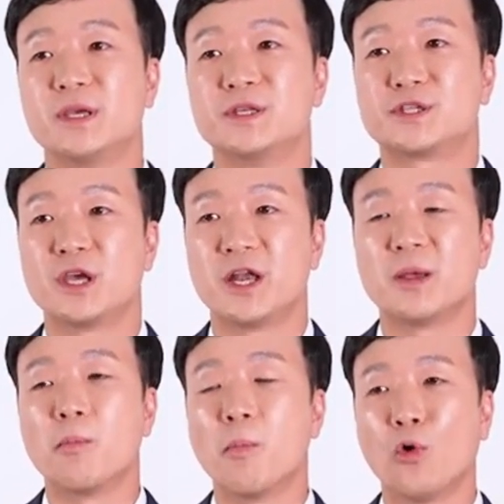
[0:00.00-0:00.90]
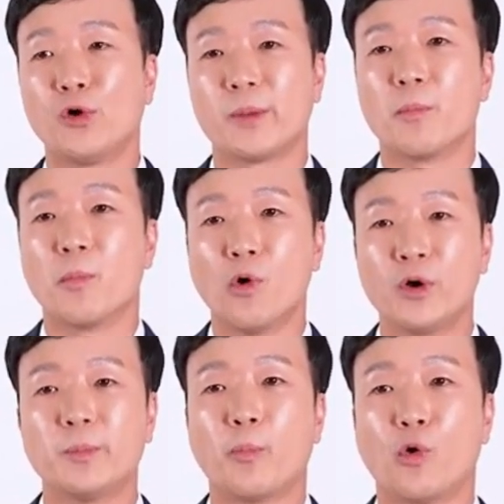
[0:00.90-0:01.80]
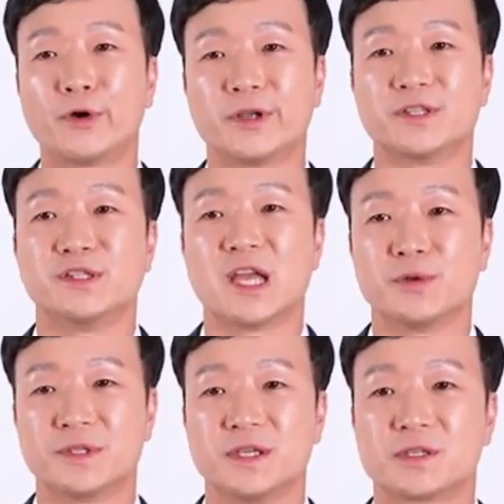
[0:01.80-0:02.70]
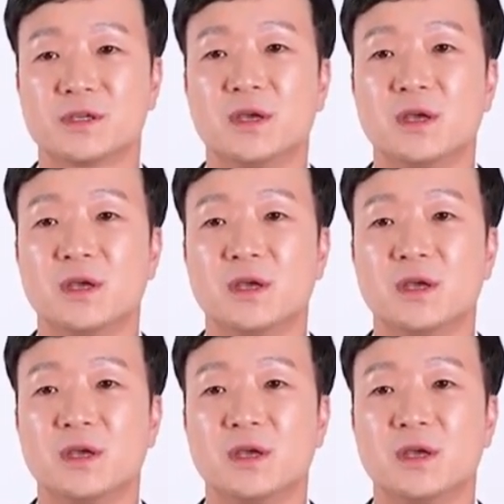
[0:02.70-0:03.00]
is getting more and more important nowadays.